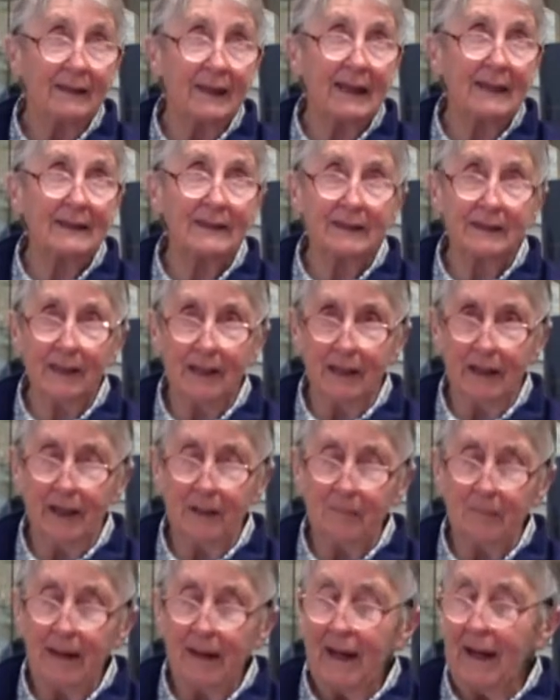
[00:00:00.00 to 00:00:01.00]
that
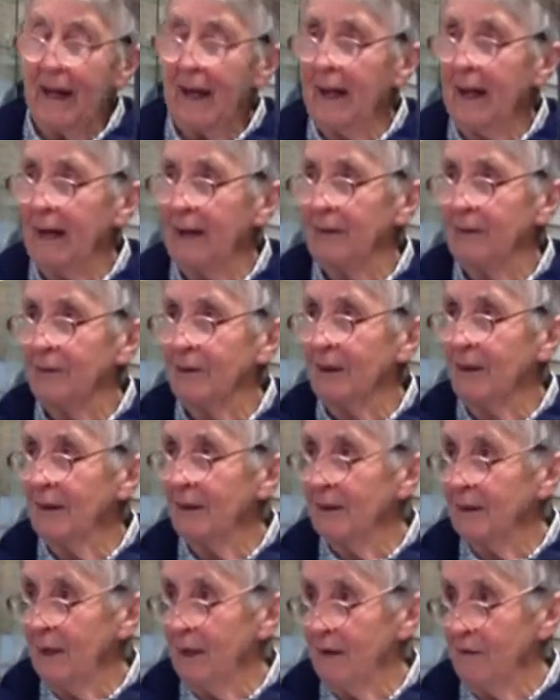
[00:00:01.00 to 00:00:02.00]
time had
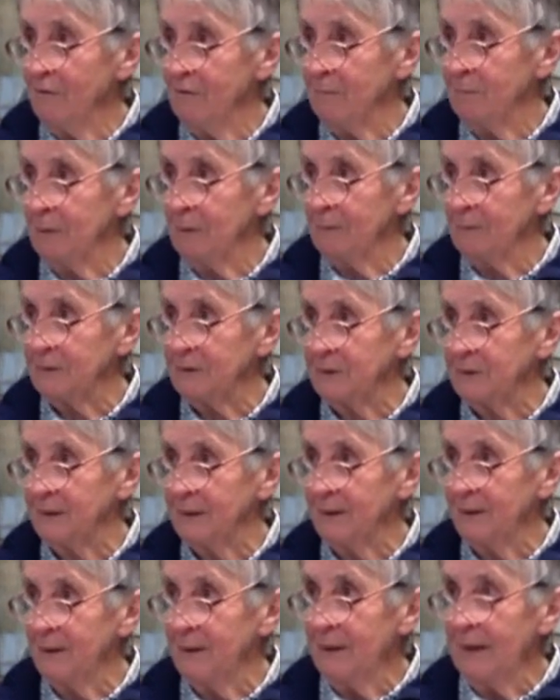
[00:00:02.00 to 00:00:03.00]
lifeboats.
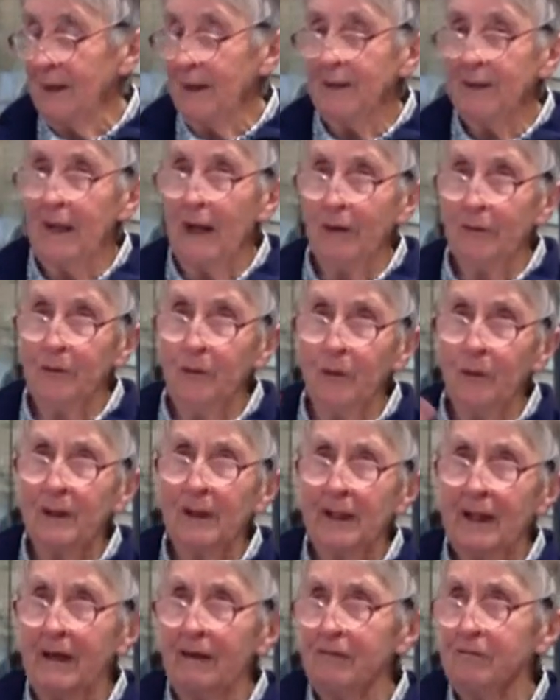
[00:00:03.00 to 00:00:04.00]
Now, not
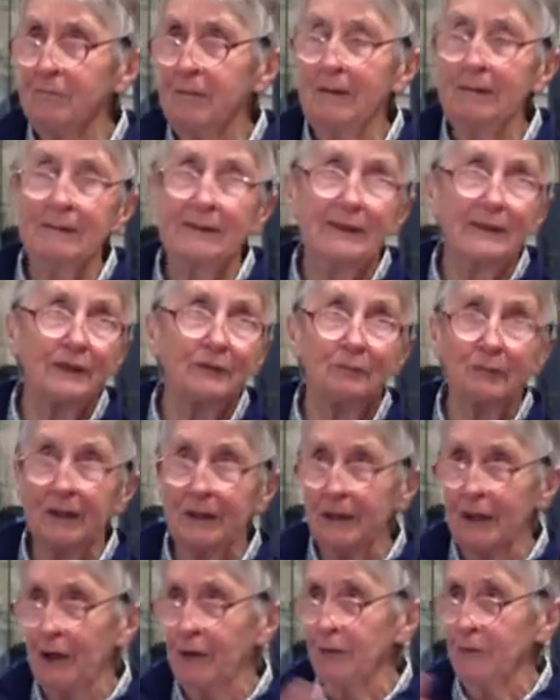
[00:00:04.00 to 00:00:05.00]
lifeboats as we
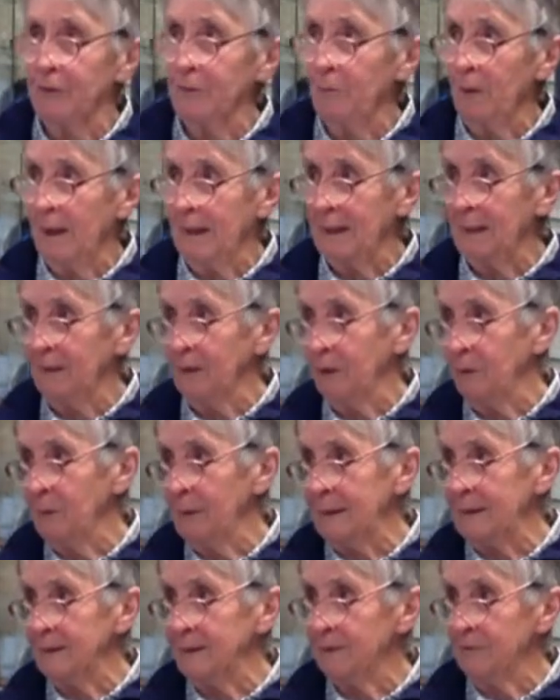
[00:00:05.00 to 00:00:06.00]
know, the one in the
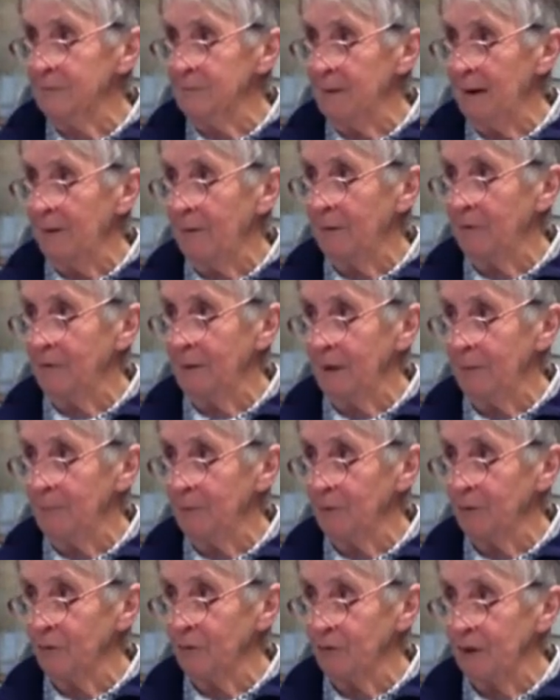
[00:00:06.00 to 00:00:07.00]
Queenscliff Maritime
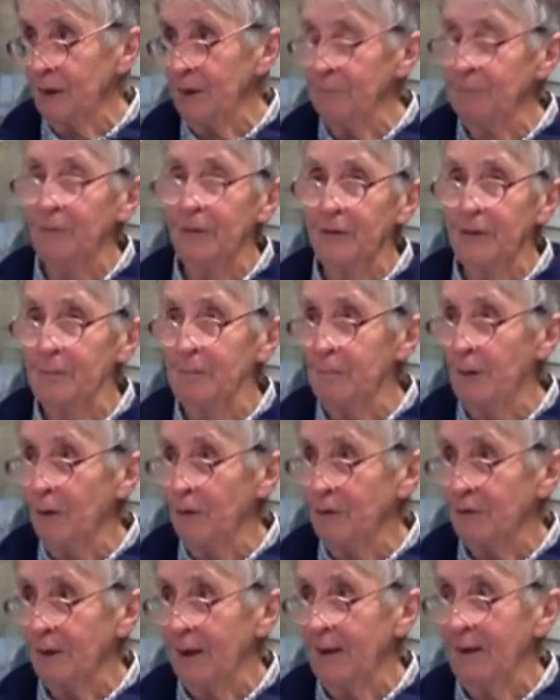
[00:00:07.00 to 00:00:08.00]
Museum with a
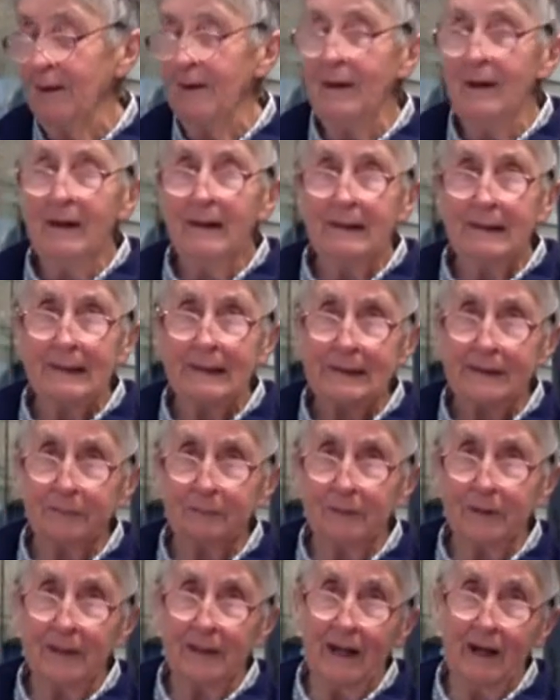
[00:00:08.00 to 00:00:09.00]
motor. These
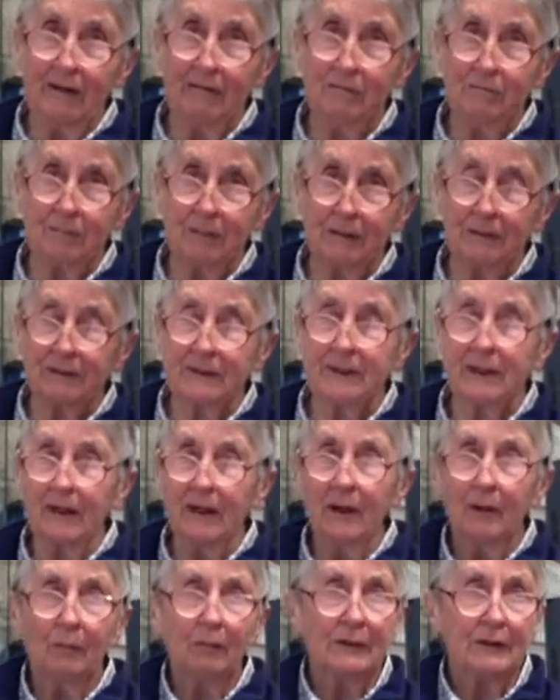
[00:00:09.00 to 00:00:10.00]
were lifeboats
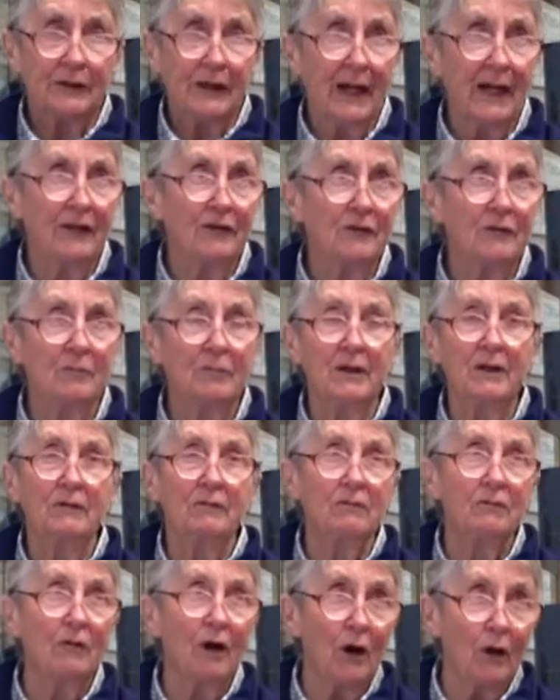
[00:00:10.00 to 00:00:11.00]
which had to be
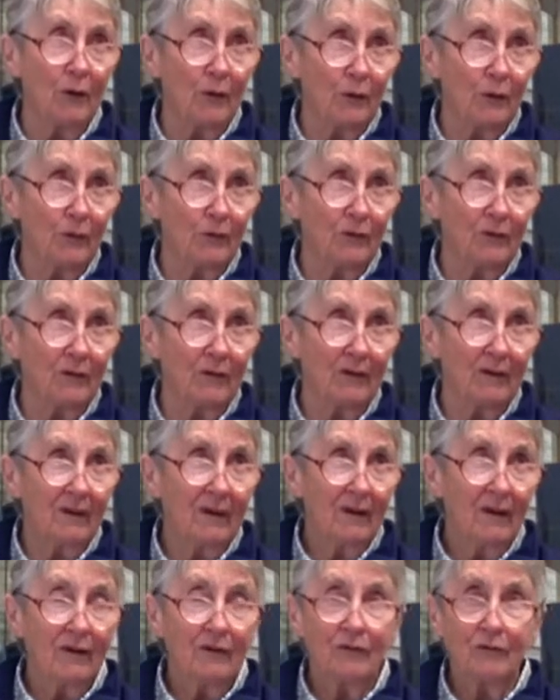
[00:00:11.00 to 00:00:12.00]
rowed.
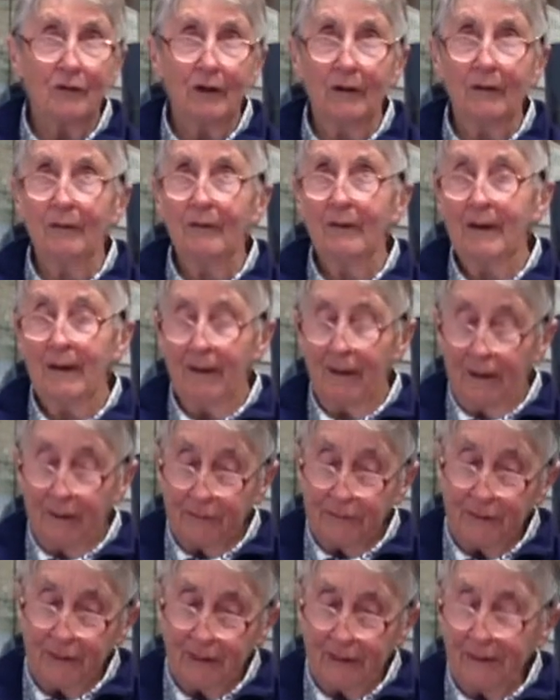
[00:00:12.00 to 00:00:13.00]
So
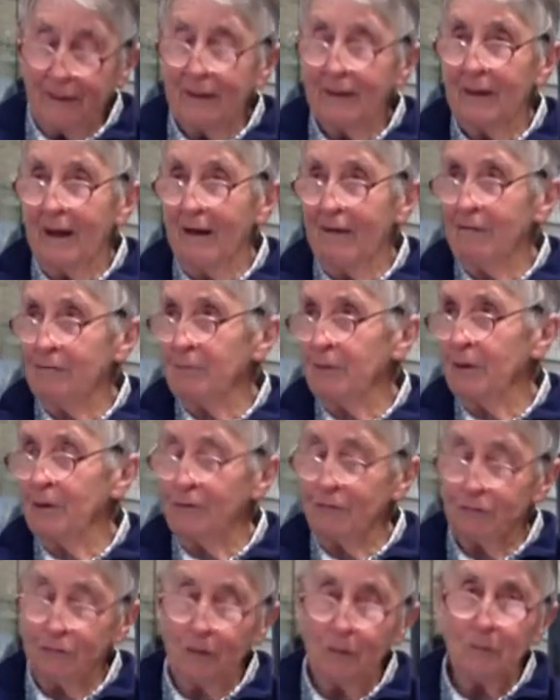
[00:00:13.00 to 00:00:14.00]
the lifeboat
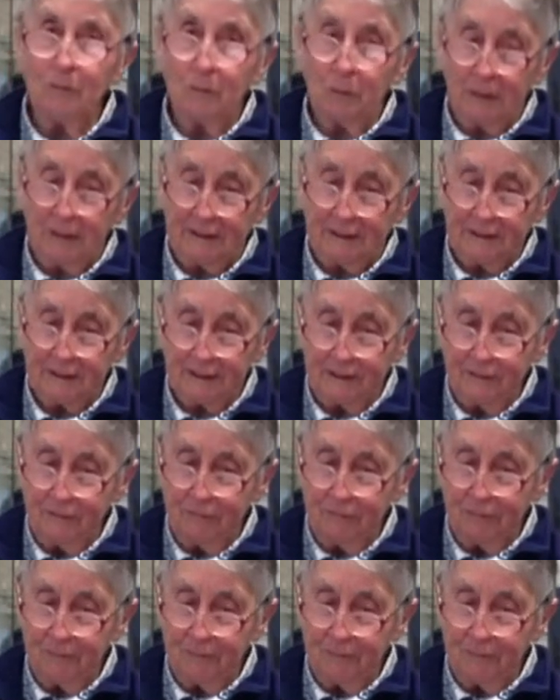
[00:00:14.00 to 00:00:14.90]
from Queenscliff